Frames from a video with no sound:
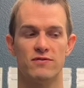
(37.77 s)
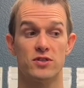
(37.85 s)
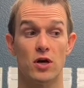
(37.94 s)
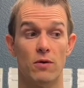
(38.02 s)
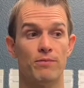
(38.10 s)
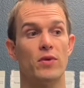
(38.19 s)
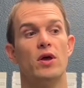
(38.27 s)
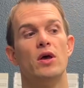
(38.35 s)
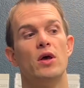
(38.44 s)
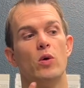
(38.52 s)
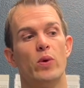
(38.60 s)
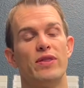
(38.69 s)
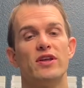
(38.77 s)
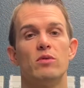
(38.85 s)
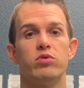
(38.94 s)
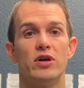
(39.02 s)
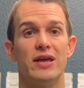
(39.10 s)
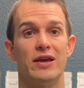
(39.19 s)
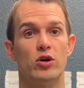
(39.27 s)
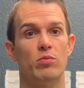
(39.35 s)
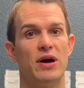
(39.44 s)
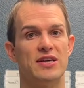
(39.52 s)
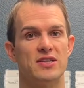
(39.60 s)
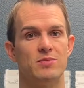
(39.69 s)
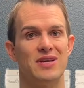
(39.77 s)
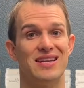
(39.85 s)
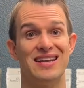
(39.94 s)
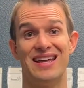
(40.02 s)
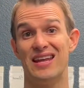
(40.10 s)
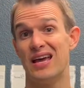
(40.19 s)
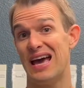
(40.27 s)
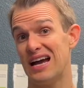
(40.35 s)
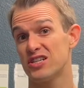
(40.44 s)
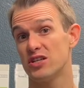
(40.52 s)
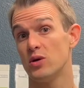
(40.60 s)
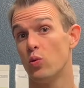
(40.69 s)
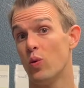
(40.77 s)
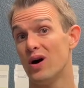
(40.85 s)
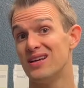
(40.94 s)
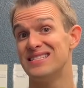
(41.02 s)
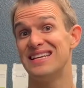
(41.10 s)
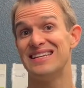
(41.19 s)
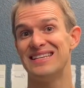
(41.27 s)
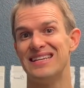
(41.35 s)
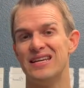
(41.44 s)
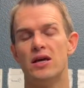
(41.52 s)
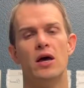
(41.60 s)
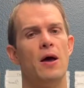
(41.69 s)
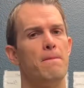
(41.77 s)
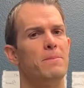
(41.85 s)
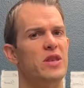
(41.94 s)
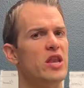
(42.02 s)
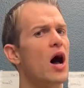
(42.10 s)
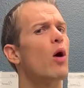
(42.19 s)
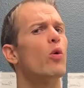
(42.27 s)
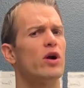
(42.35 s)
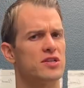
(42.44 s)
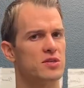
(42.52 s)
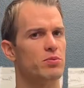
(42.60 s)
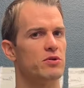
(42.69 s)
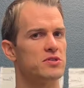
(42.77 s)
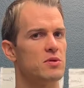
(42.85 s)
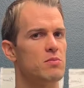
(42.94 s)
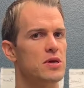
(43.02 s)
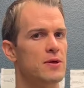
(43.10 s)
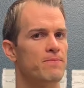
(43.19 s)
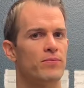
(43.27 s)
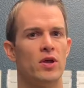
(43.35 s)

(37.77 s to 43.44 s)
So we ended up looking at her bicep tendon and it actually was indeed not where it's supposed to be.